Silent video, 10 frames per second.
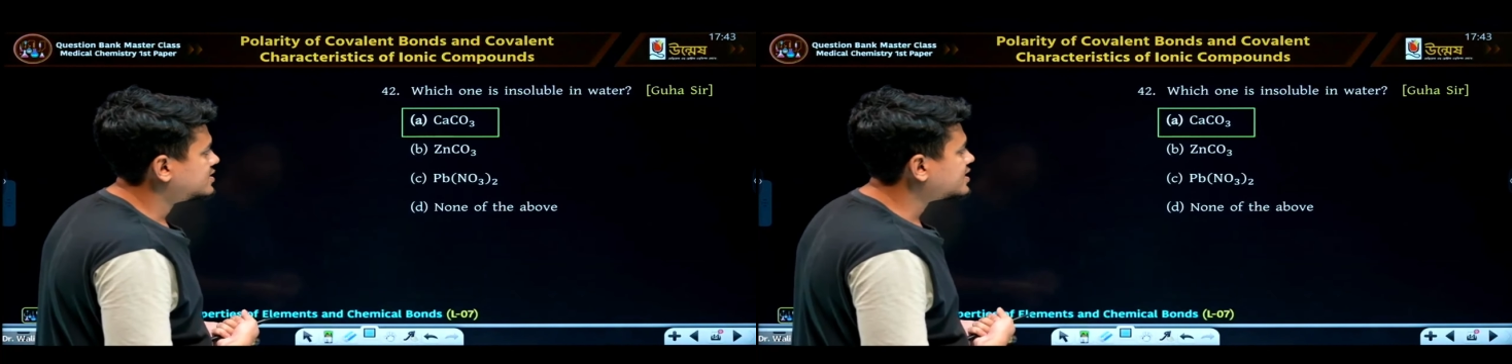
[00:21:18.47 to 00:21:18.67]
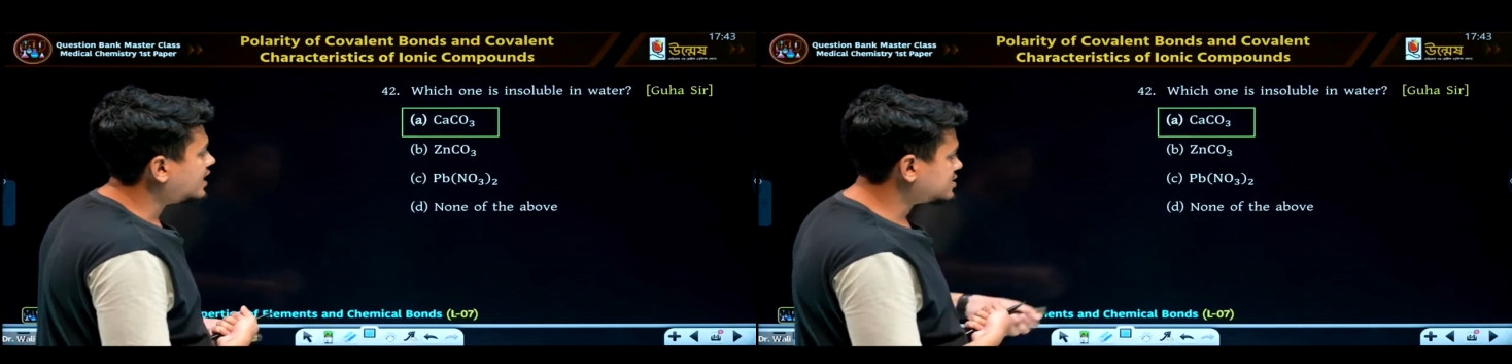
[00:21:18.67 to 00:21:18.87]

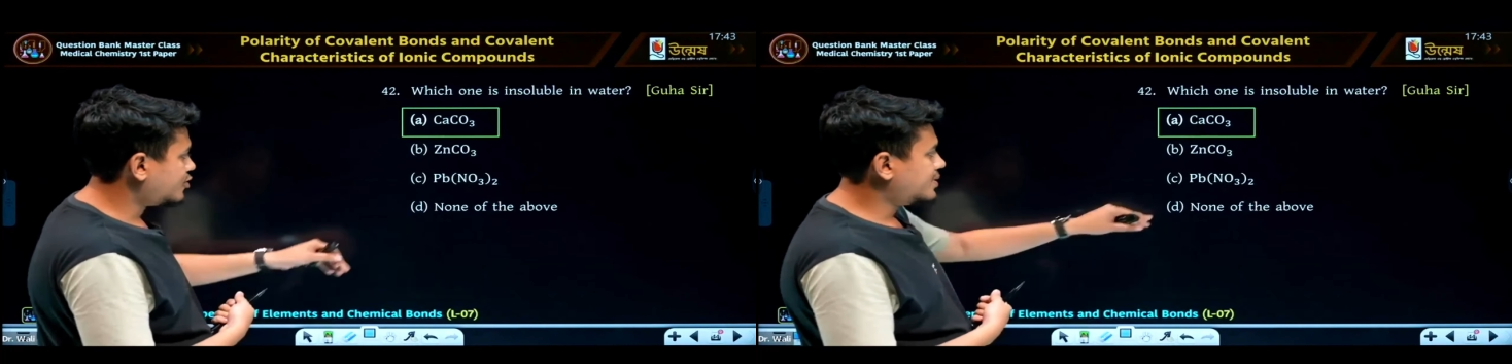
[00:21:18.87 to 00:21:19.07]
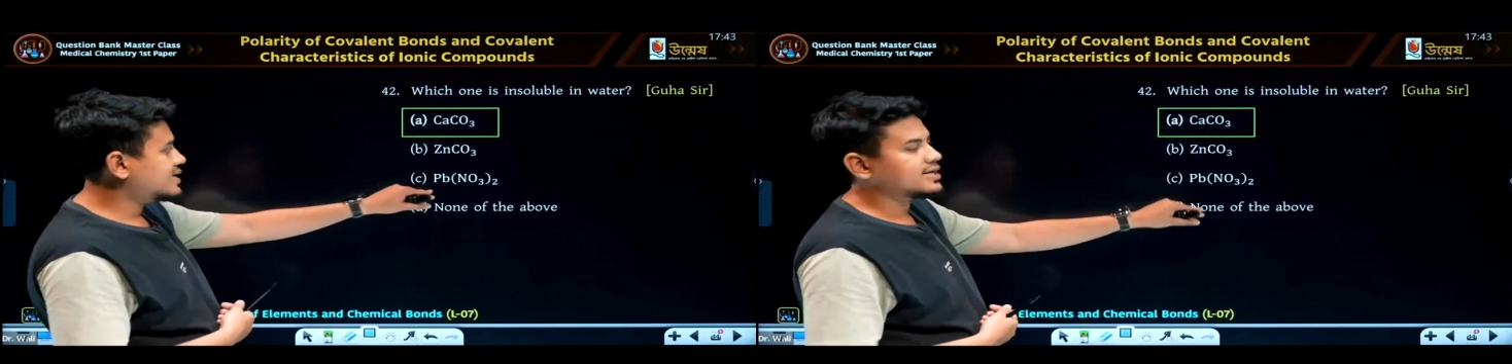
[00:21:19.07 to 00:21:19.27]
then the
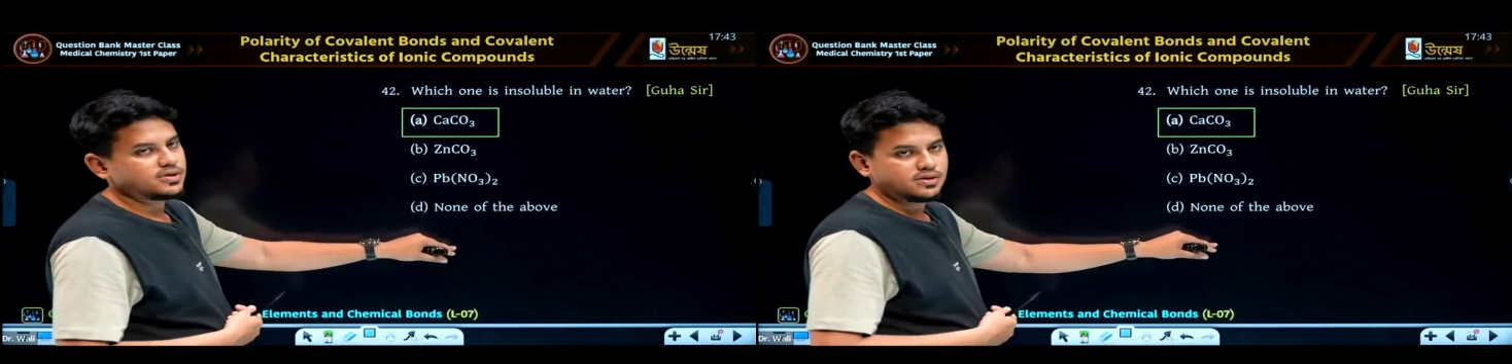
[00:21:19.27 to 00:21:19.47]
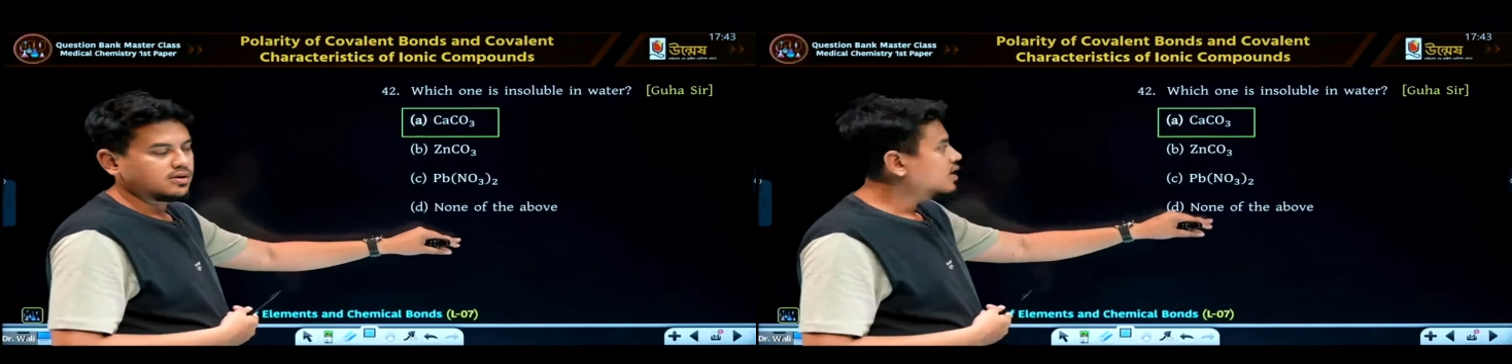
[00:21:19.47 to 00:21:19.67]
answer will be lead
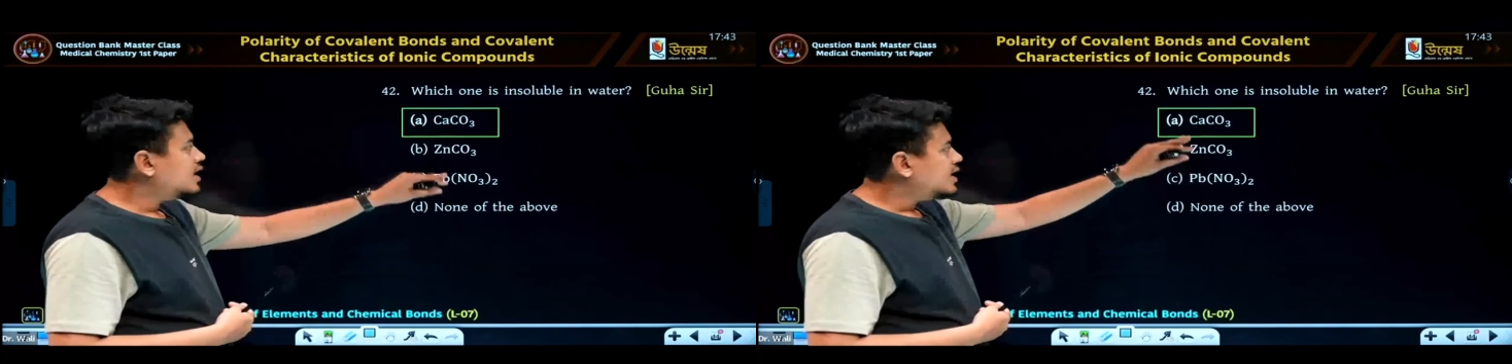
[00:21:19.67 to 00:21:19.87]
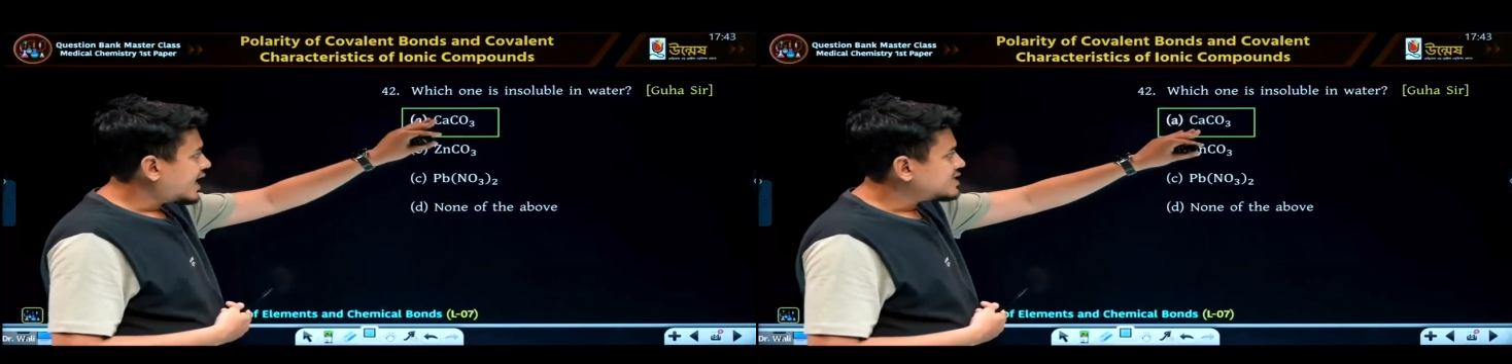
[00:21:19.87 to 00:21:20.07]
nitrate.
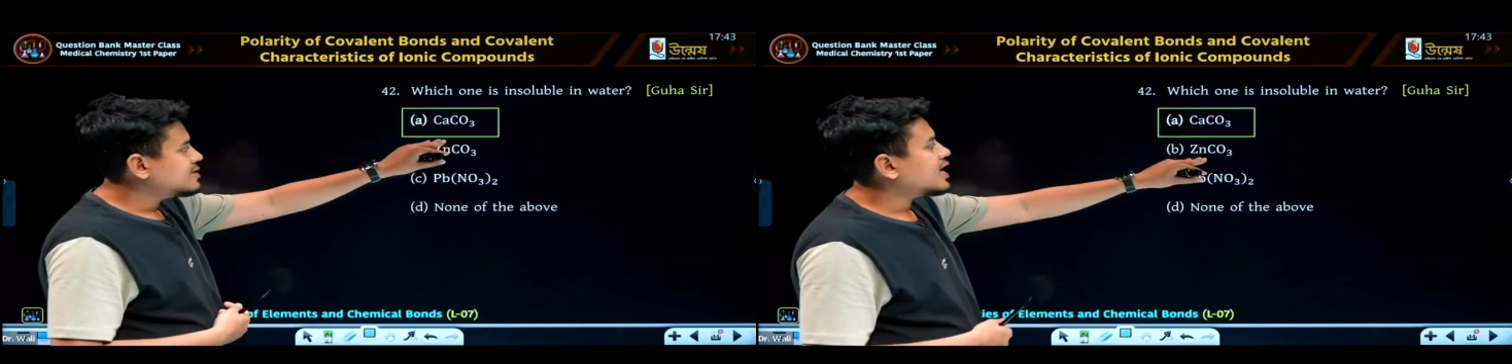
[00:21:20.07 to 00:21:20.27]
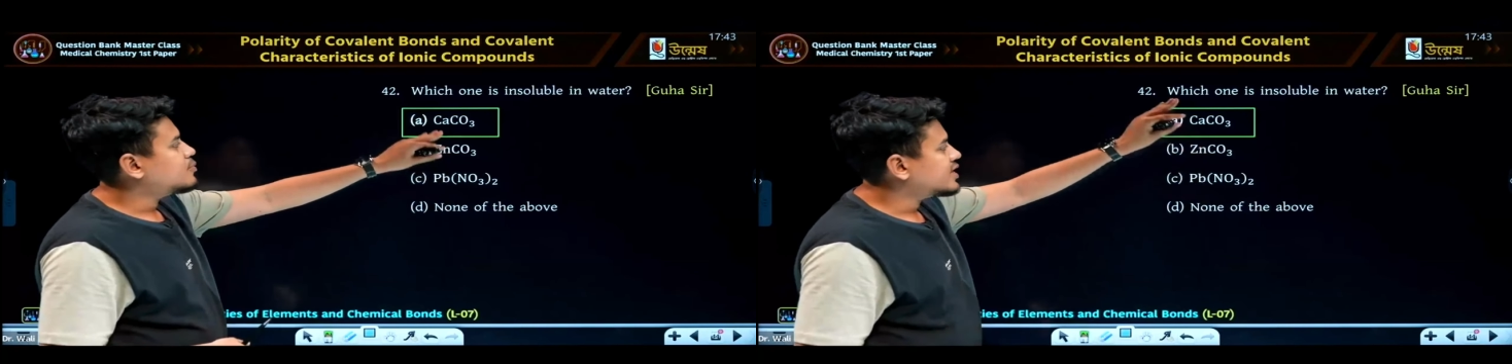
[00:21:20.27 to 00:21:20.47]

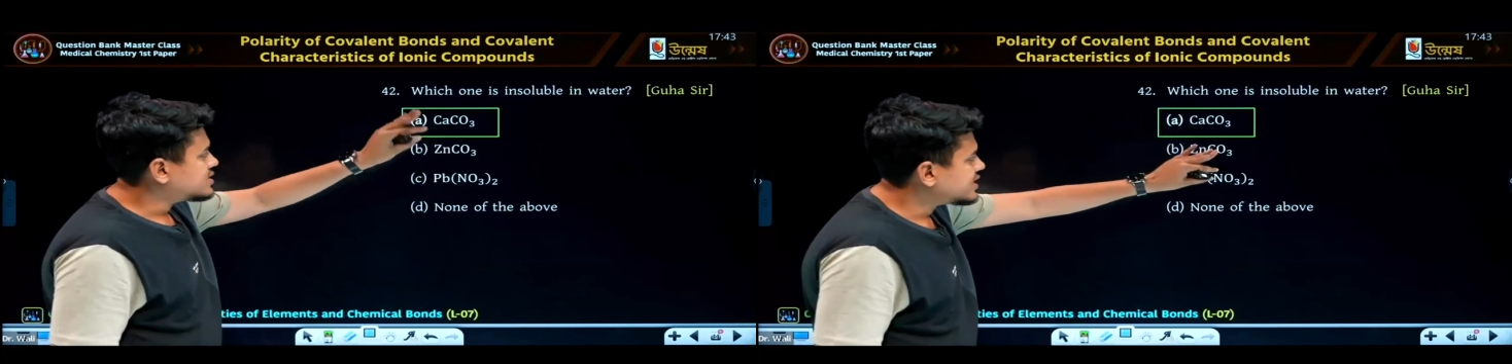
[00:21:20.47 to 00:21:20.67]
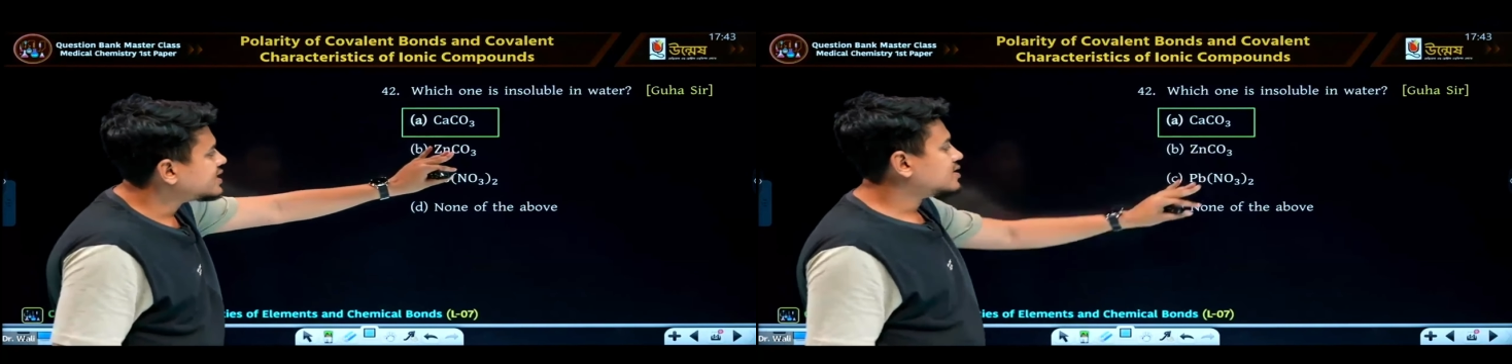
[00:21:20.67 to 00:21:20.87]
Calcium
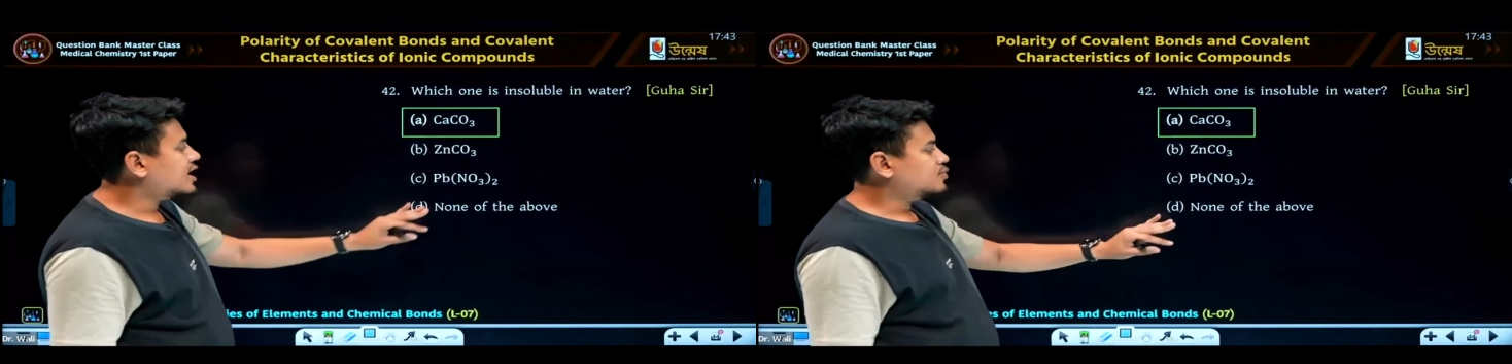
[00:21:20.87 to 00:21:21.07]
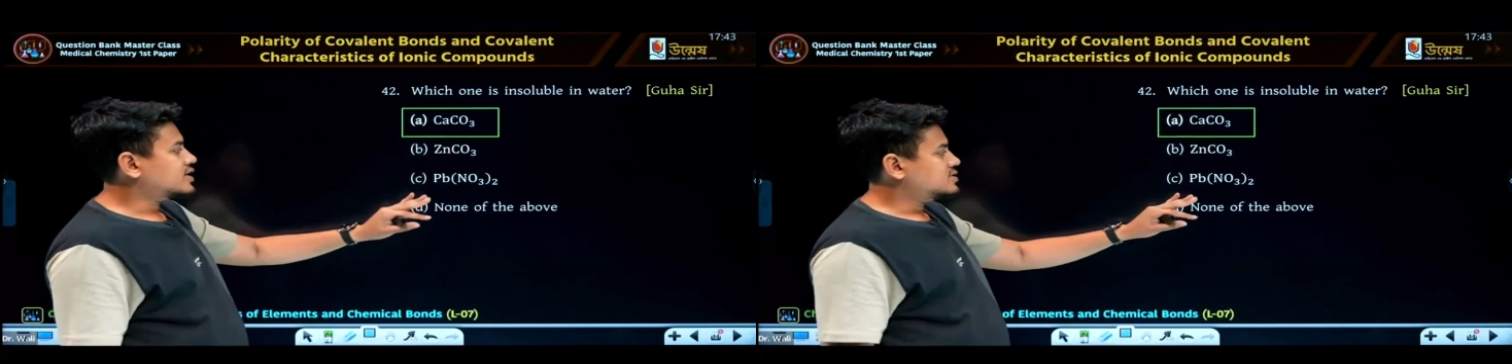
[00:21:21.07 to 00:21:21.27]
carbonate,
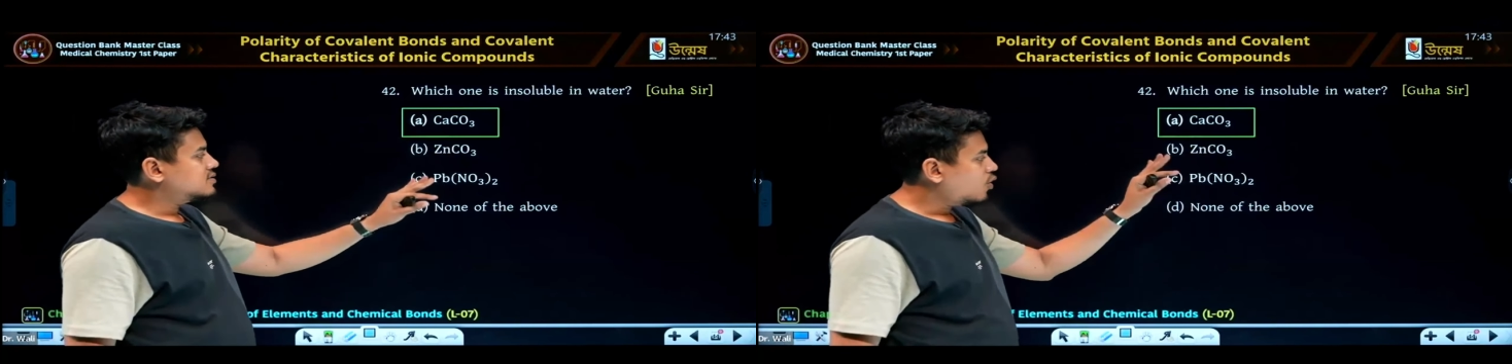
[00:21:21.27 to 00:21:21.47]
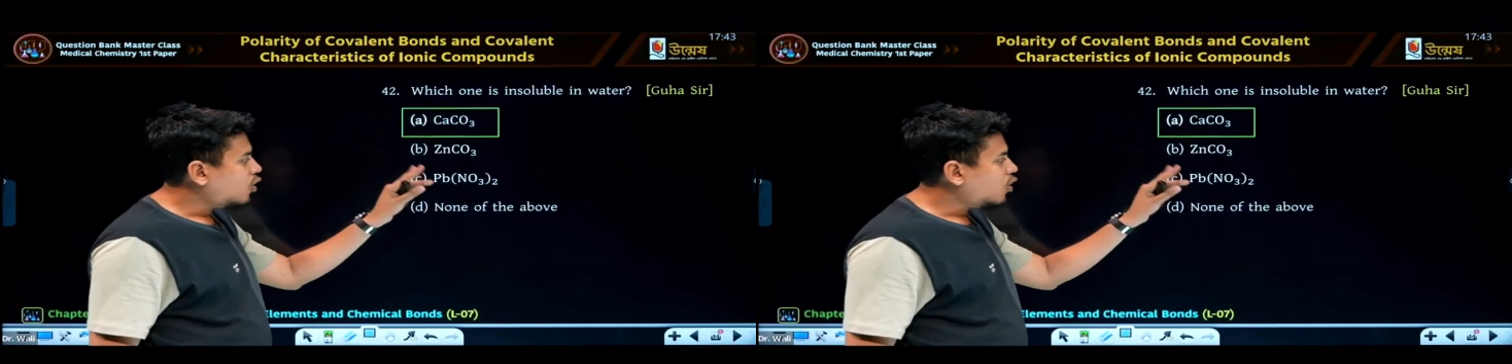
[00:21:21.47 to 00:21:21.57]
zinc carbonate,